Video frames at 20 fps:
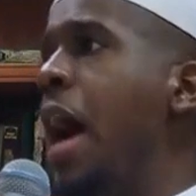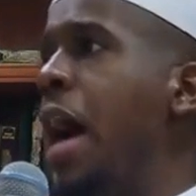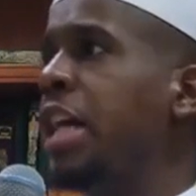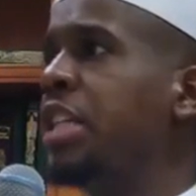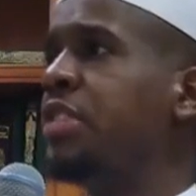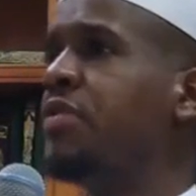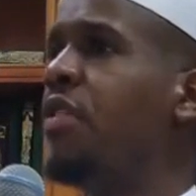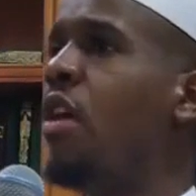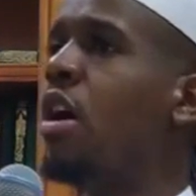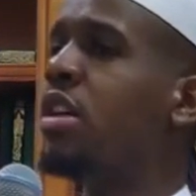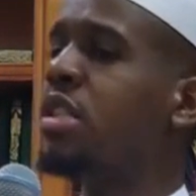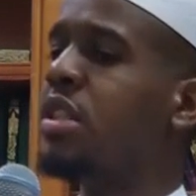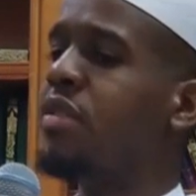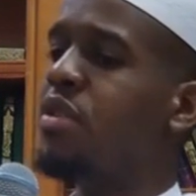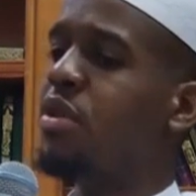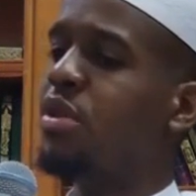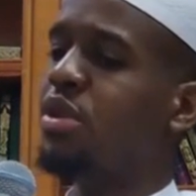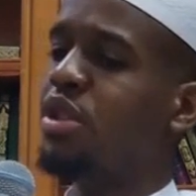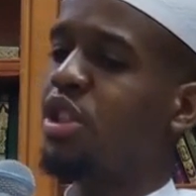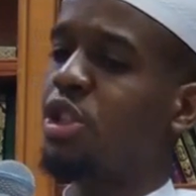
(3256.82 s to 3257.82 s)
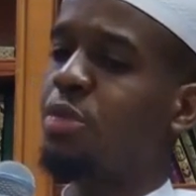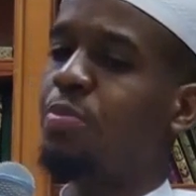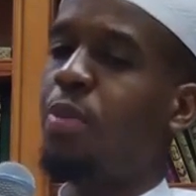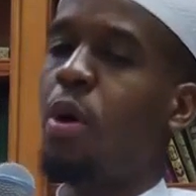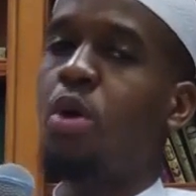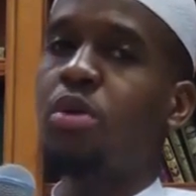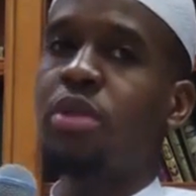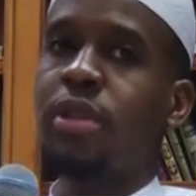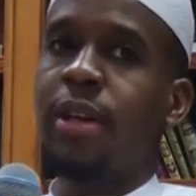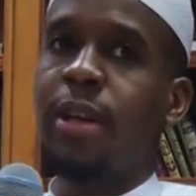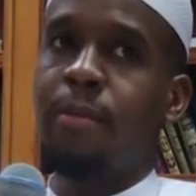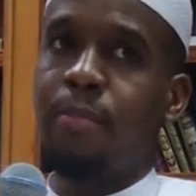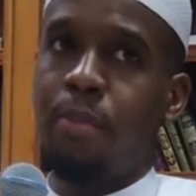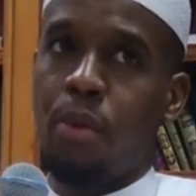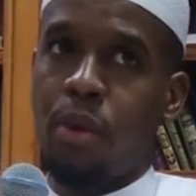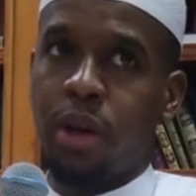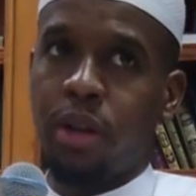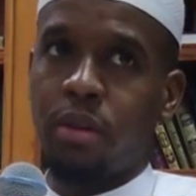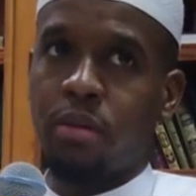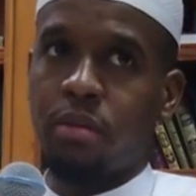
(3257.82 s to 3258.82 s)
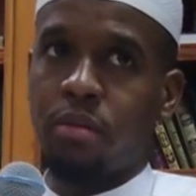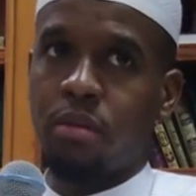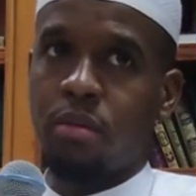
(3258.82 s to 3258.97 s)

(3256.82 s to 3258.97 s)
As far as if it was exposed at a point,